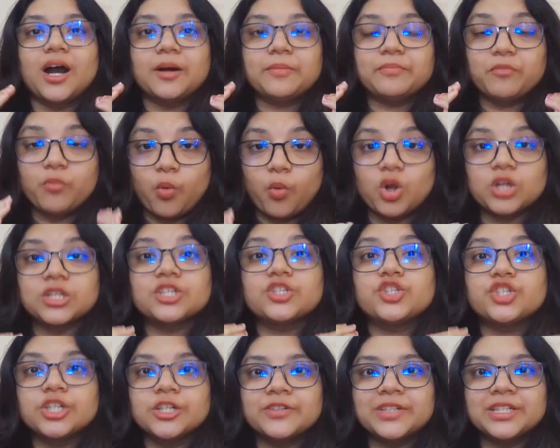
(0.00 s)
what
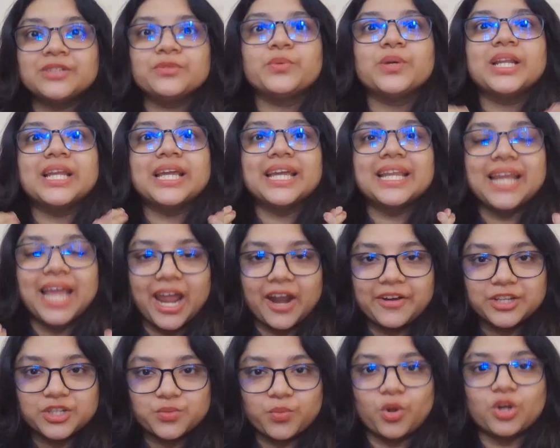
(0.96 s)
children will
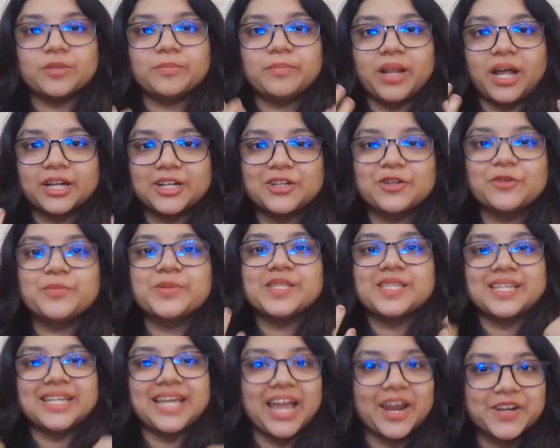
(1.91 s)
inherit, what blood group is
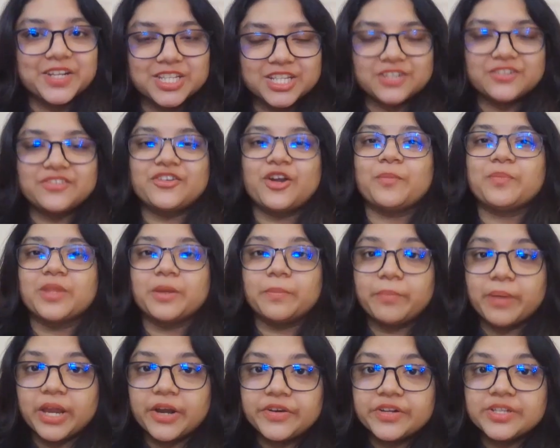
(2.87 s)
inherited from the
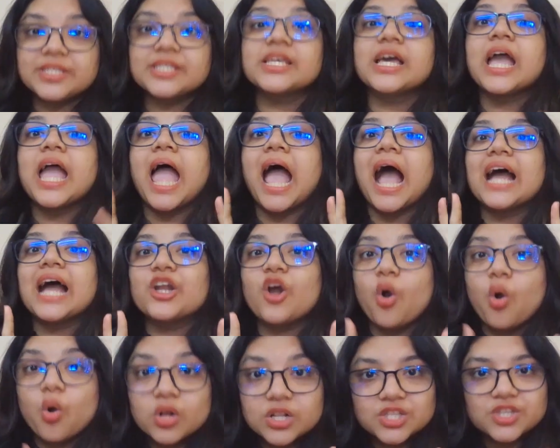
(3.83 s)
parents. And
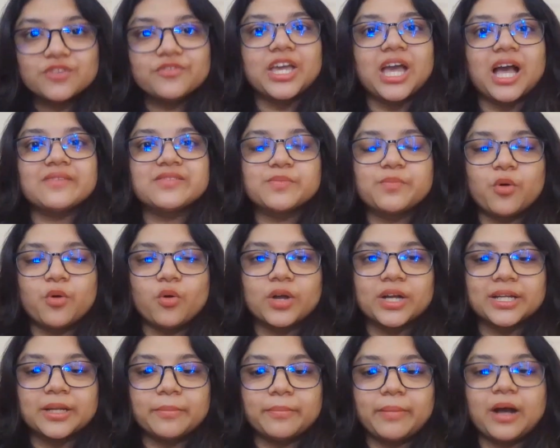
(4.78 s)
also we have
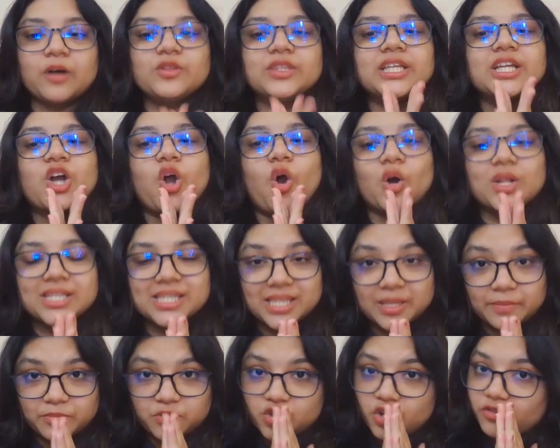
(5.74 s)
spoken about the
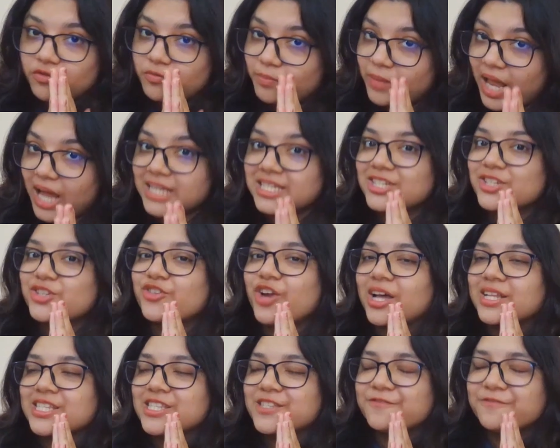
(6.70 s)
concept of blood
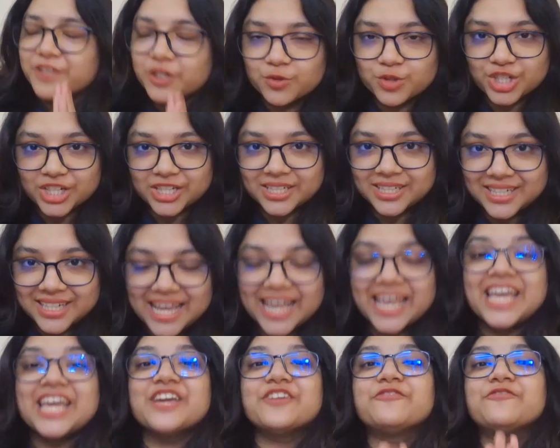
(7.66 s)
transfusion.
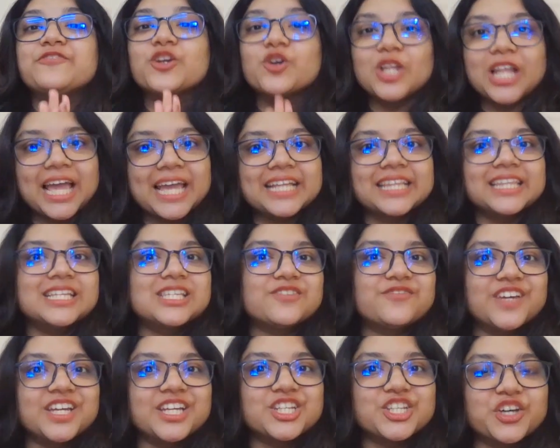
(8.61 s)
If you like this
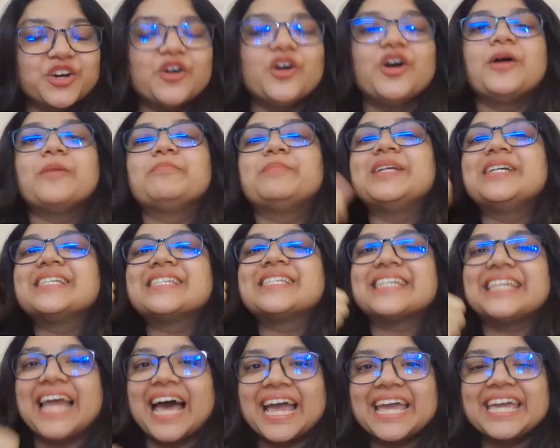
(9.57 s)
video, please
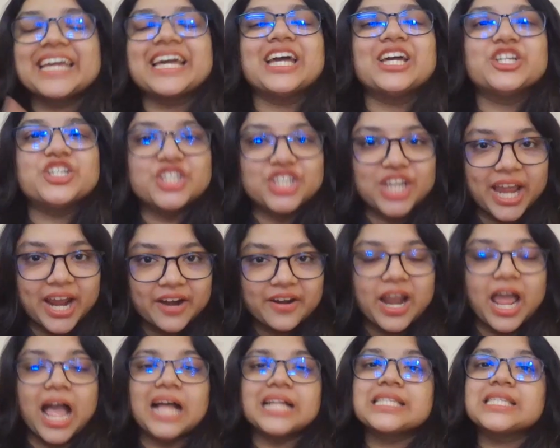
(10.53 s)
like, share,
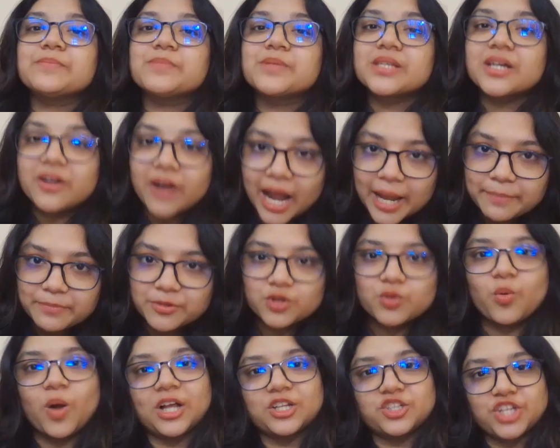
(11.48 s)
and subscribe to
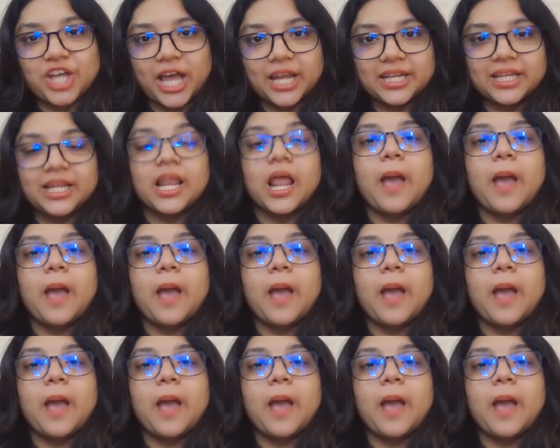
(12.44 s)
our channel